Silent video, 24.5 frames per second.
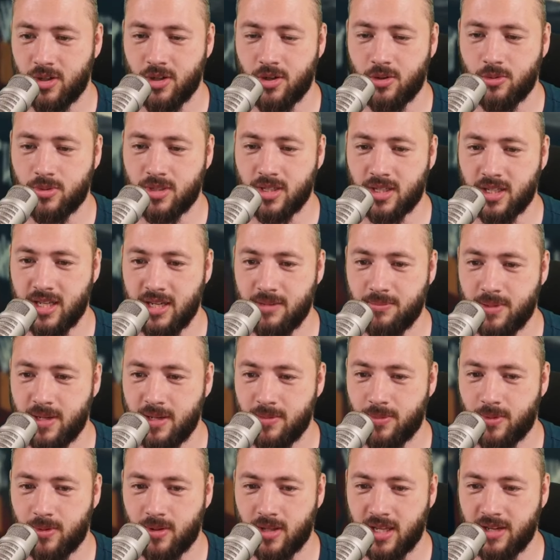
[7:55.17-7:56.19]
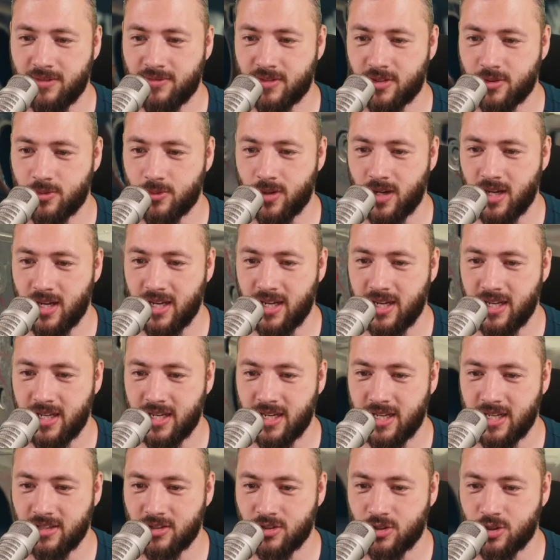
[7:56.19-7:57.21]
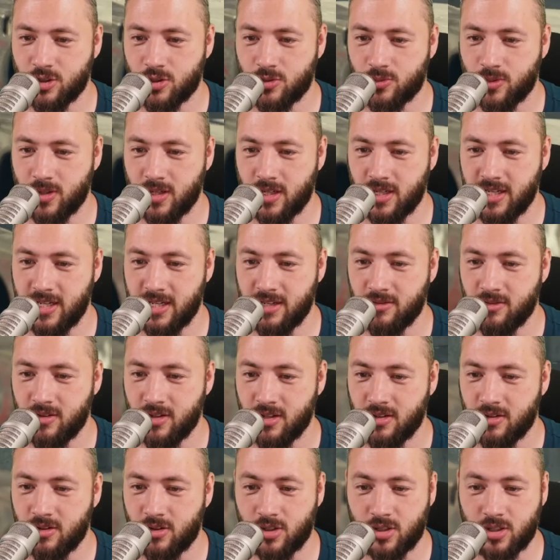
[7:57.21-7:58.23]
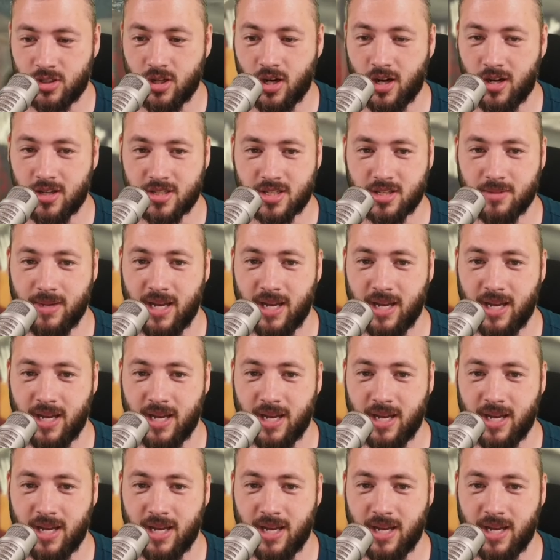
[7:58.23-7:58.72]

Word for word: know, delete people left and right and just really cause some